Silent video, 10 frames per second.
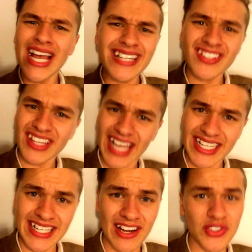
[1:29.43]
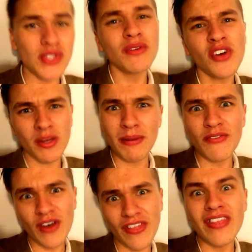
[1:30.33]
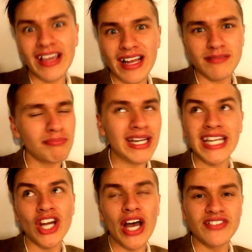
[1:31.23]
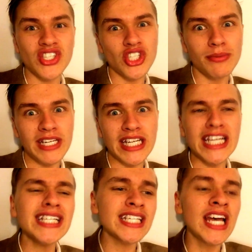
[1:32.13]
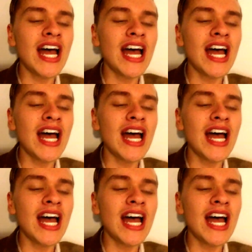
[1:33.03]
It's not the 1800s. We've got a bit further than a bloody knife, you stupid idiot.